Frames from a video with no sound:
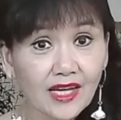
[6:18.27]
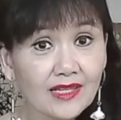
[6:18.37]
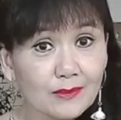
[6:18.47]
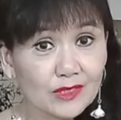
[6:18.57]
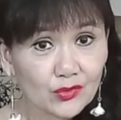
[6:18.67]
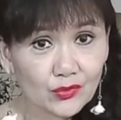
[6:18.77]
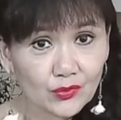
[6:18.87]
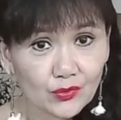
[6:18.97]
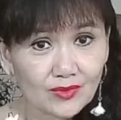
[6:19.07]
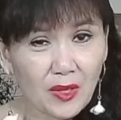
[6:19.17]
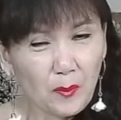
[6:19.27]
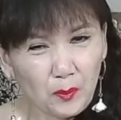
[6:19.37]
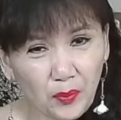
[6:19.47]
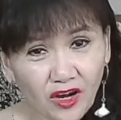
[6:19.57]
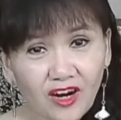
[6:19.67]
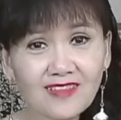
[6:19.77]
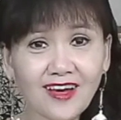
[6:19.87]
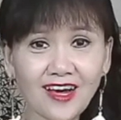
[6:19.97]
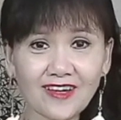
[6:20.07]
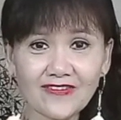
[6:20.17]
Number two, part
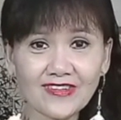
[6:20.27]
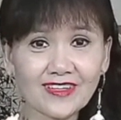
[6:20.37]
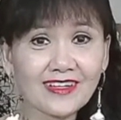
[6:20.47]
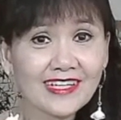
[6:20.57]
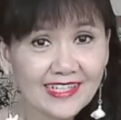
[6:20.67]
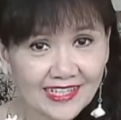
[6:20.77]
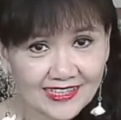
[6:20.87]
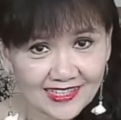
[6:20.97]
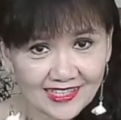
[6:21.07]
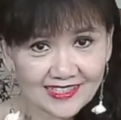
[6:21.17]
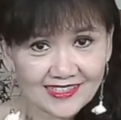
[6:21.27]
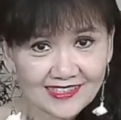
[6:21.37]
of the kidney.